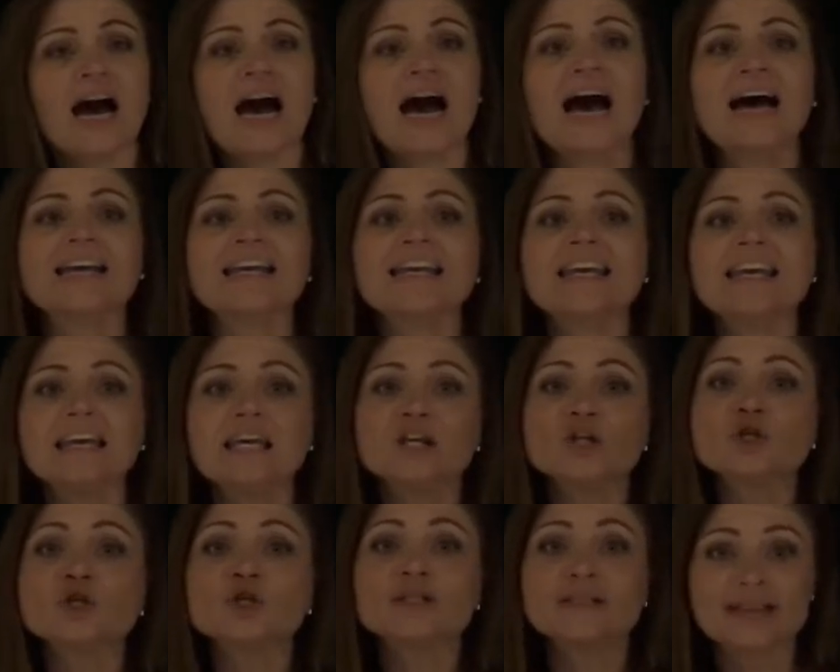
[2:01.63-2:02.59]
on
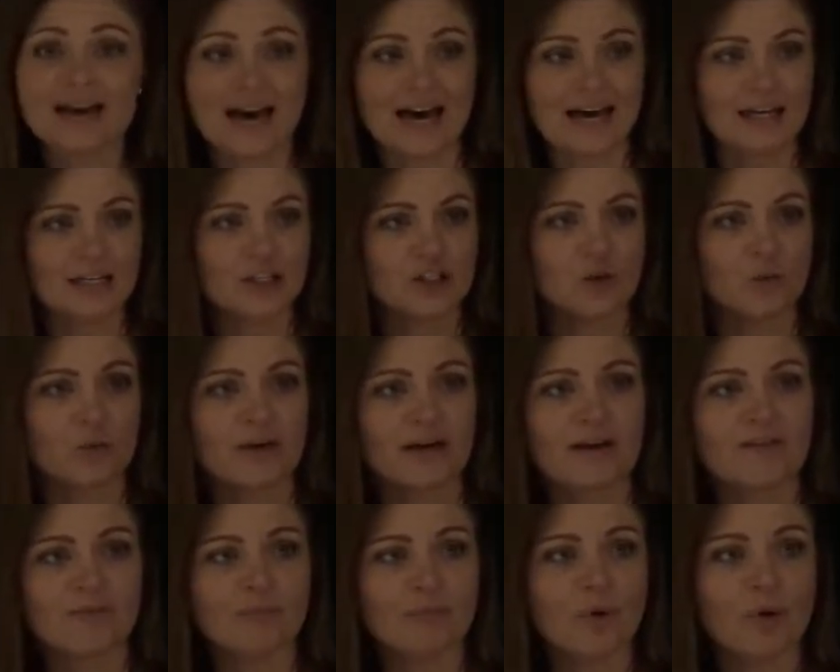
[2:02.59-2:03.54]
each side. So we're going to
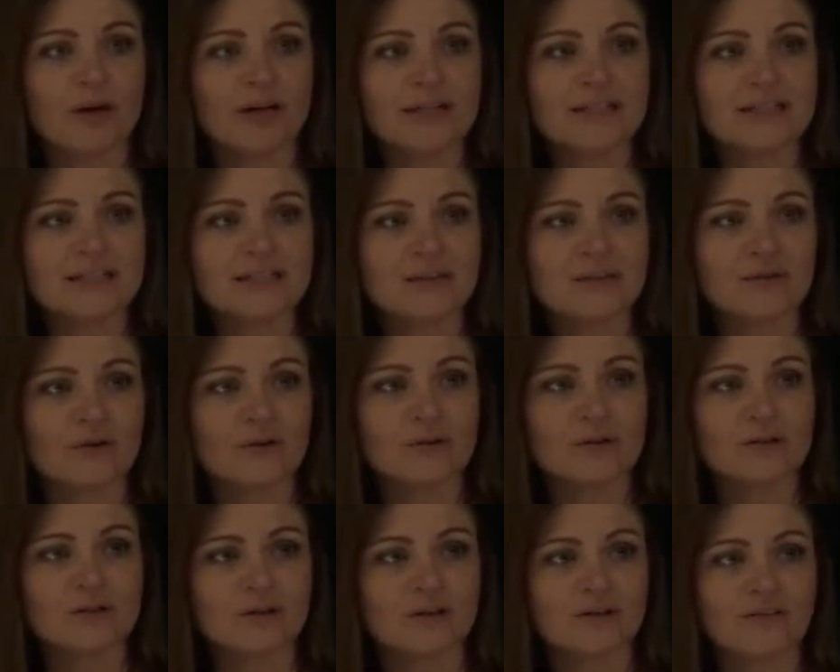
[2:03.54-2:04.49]
have
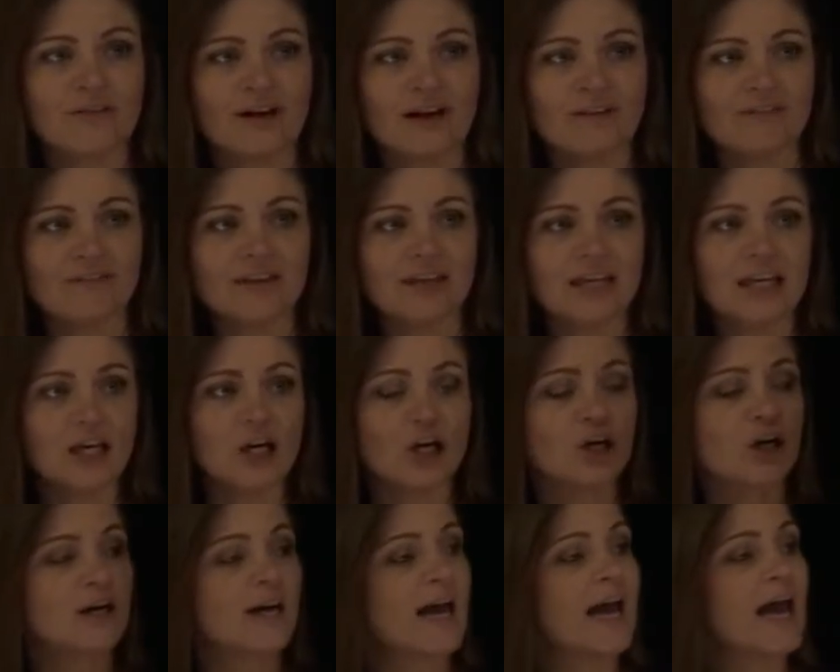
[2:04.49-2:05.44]
0.005
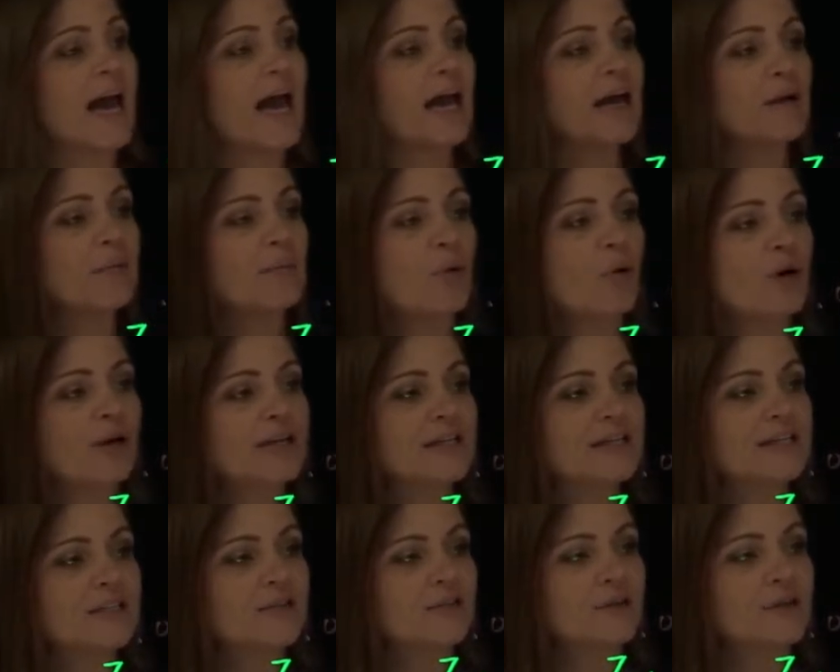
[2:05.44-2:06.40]
here and
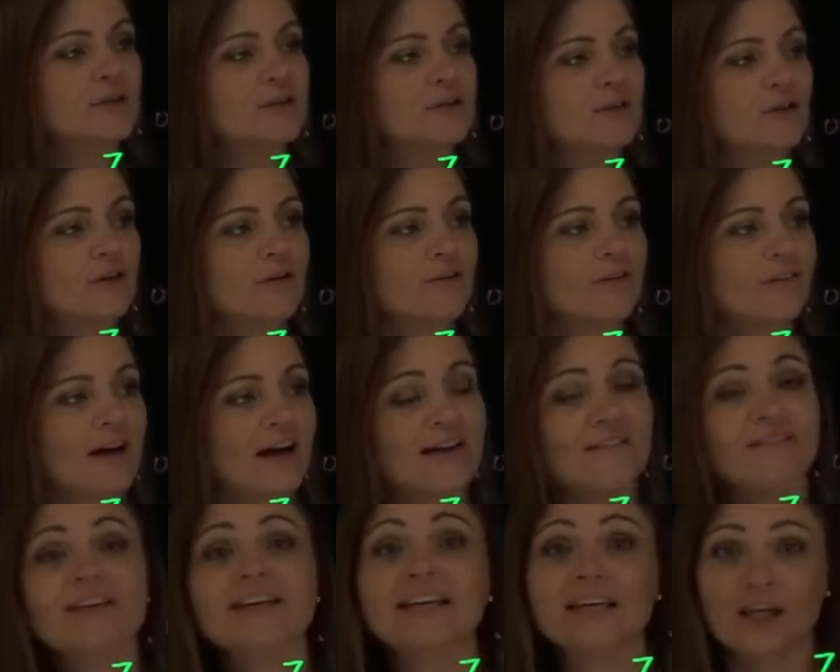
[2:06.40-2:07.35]

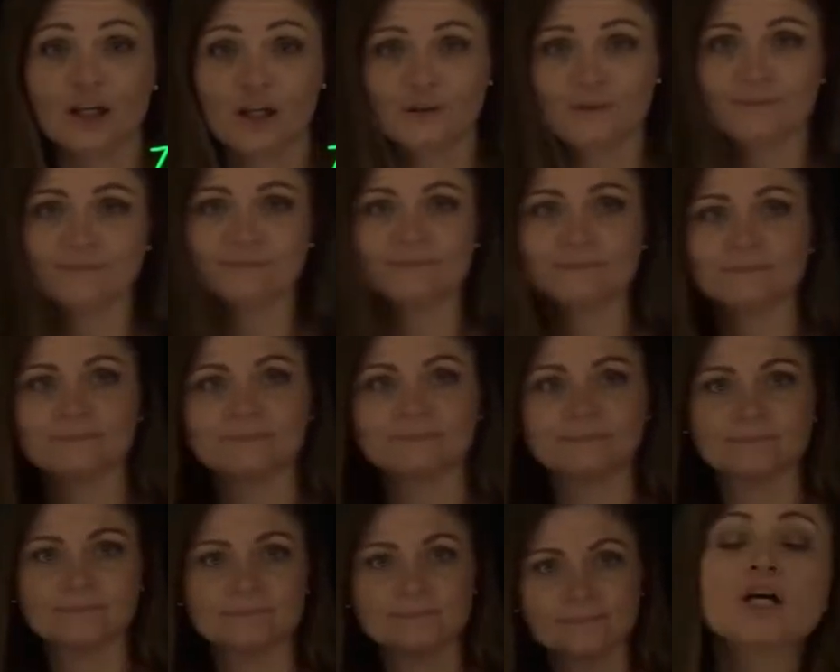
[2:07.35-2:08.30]
0.005 here.
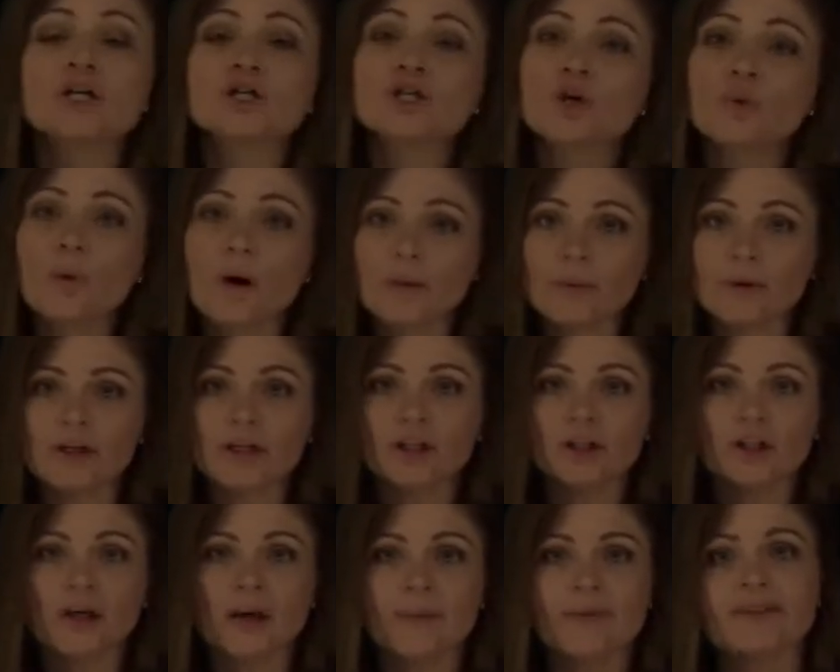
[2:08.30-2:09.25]
So what we're going
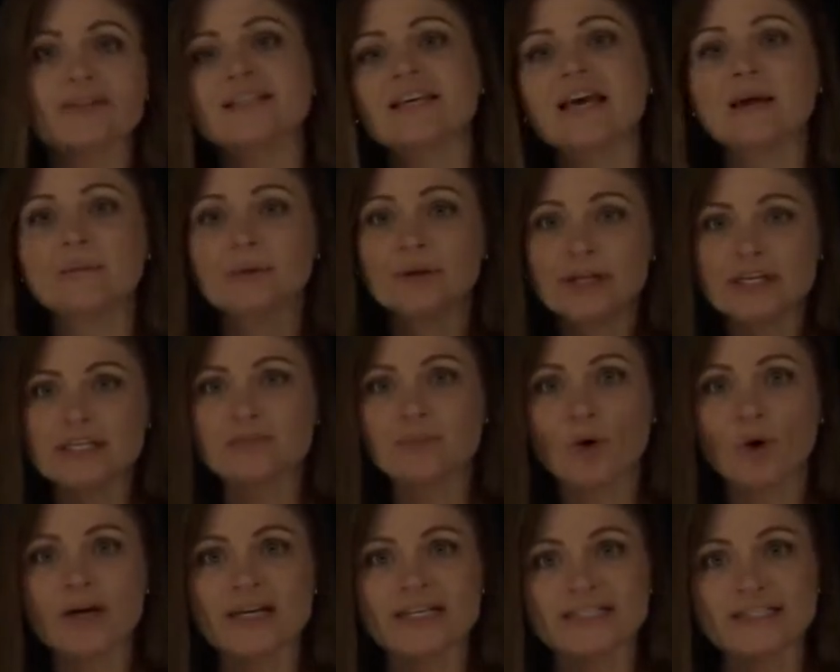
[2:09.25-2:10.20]
to look up on the table is
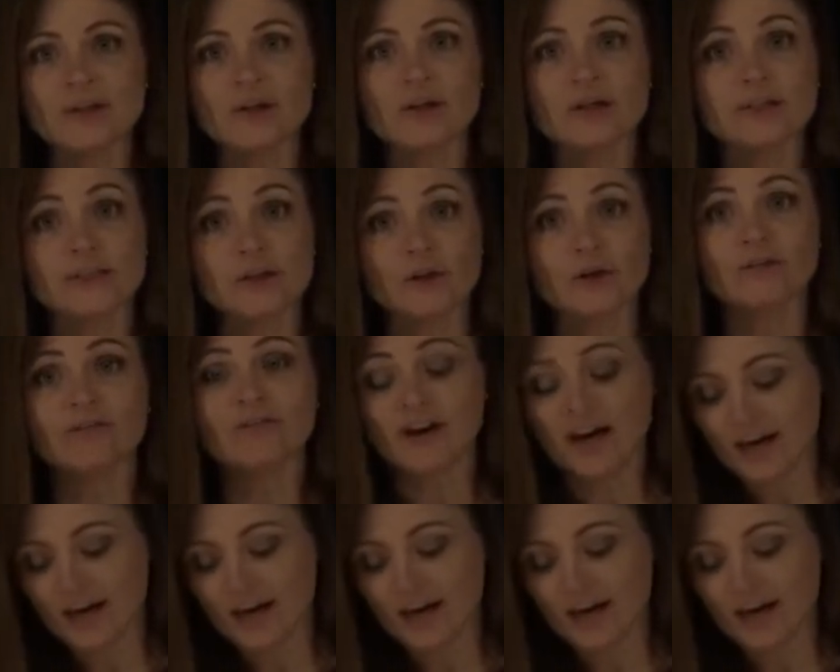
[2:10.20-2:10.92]
0.005,